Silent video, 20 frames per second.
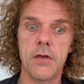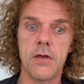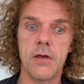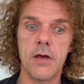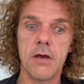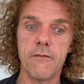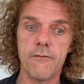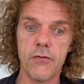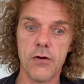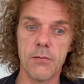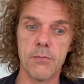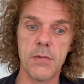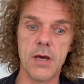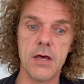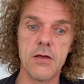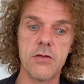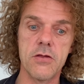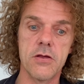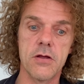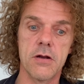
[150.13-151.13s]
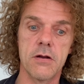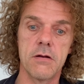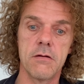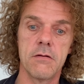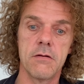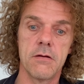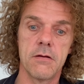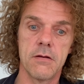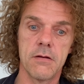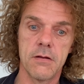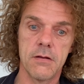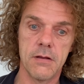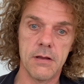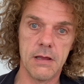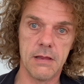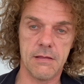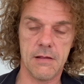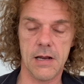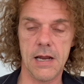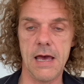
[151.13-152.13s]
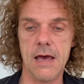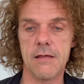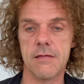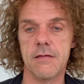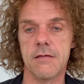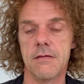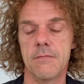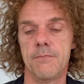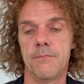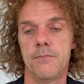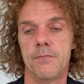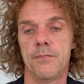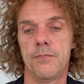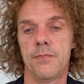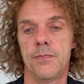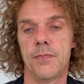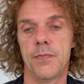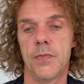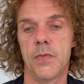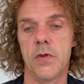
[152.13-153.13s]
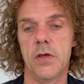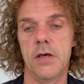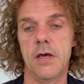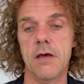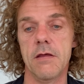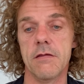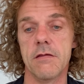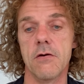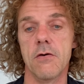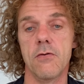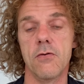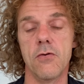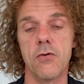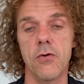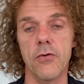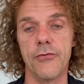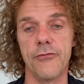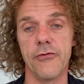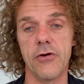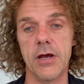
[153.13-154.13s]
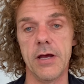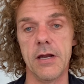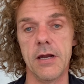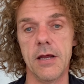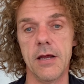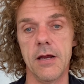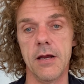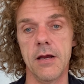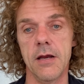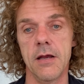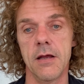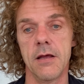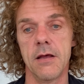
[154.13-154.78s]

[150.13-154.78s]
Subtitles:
inflammation is less. Yeah, so cold training,